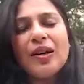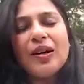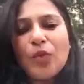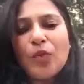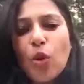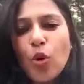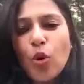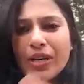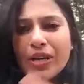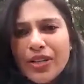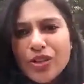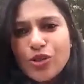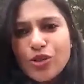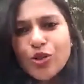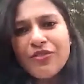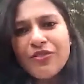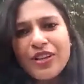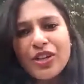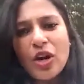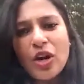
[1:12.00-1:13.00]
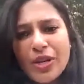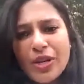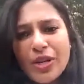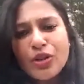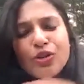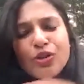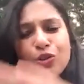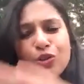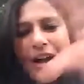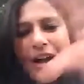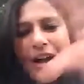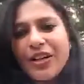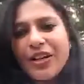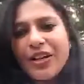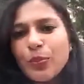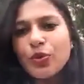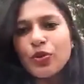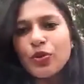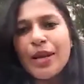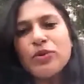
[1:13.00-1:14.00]
only a school of economics, or do you have
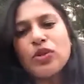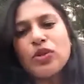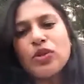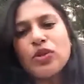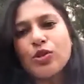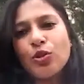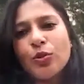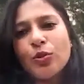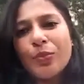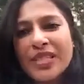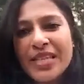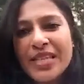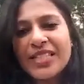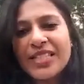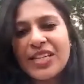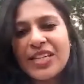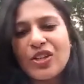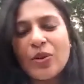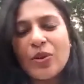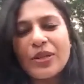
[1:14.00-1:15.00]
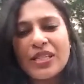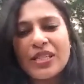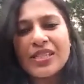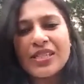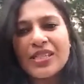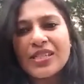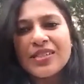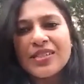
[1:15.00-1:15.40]
other programs also besides economics?